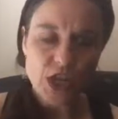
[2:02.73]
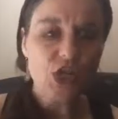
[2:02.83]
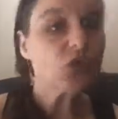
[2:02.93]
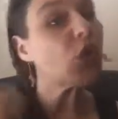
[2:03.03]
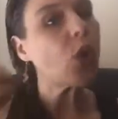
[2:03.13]

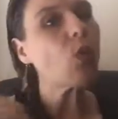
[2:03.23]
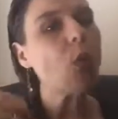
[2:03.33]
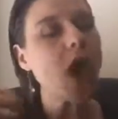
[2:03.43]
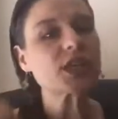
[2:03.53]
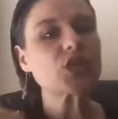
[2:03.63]
We don't
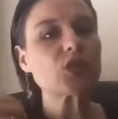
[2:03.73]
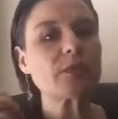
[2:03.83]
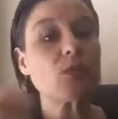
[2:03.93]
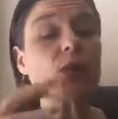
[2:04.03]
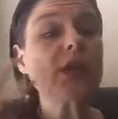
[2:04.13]
want
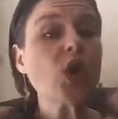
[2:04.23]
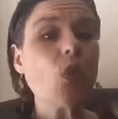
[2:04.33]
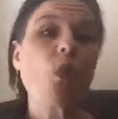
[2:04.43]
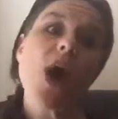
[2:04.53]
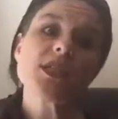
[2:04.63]

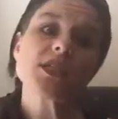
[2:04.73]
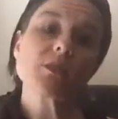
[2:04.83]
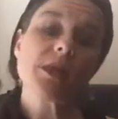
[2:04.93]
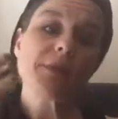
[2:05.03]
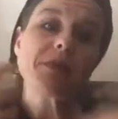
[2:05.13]
to
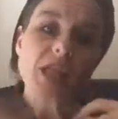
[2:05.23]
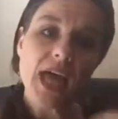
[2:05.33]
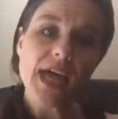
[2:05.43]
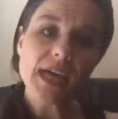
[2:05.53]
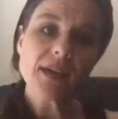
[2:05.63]
be
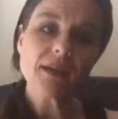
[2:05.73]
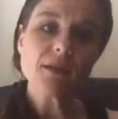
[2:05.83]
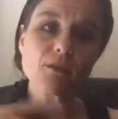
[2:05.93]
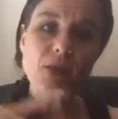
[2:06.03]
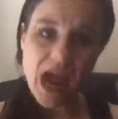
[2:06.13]
playing,
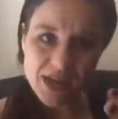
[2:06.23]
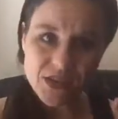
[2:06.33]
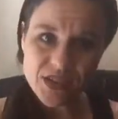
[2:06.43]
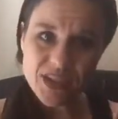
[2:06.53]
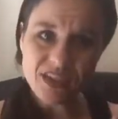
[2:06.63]

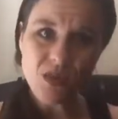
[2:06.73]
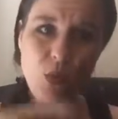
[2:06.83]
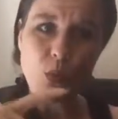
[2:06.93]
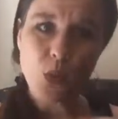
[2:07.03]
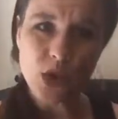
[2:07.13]

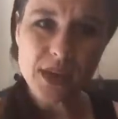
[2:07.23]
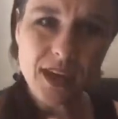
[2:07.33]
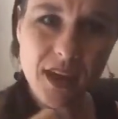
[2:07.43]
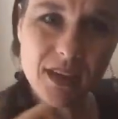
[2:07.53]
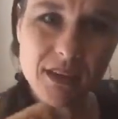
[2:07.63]
practicing,
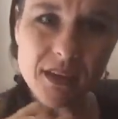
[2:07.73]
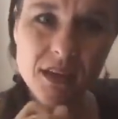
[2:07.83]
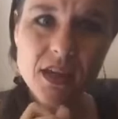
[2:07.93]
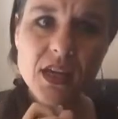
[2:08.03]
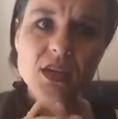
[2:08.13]
working,
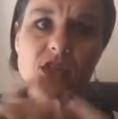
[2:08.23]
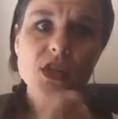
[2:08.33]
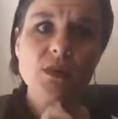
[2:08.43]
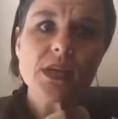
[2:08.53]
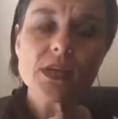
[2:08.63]

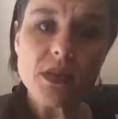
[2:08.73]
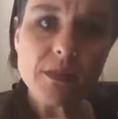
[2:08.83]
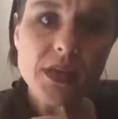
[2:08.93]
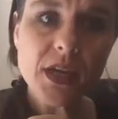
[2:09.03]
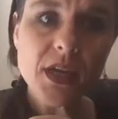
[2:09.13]
doing
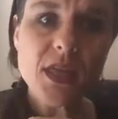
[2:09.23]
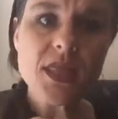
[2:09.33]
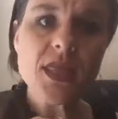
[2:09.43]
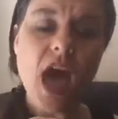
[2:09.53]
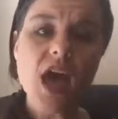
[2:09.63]
something
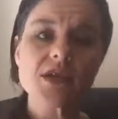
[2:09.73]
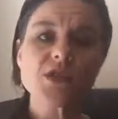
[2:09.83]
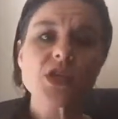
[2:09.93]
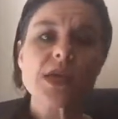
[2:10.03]
that